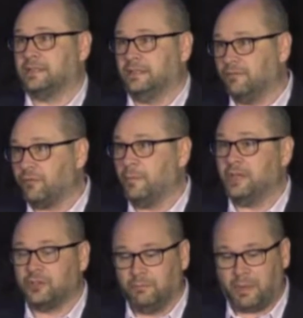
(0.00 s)
It's an
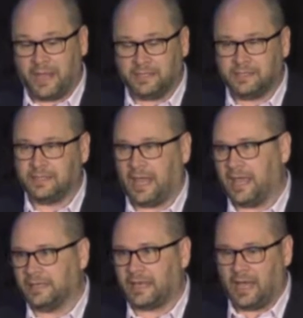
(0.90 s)
information-based
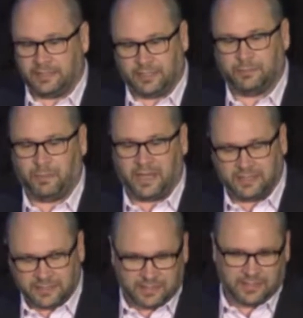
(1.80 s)
and
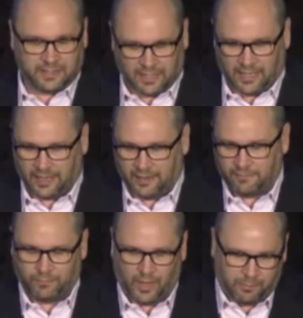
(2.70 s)
context-based
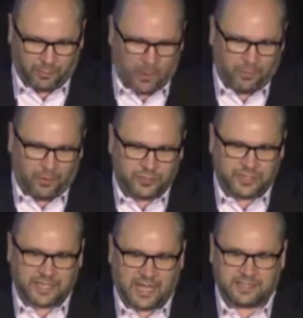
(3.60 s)
approach
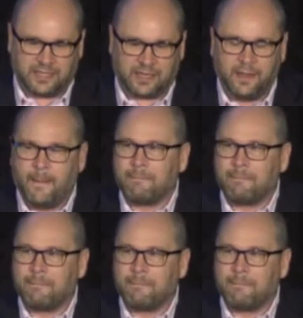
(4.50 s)
to testing.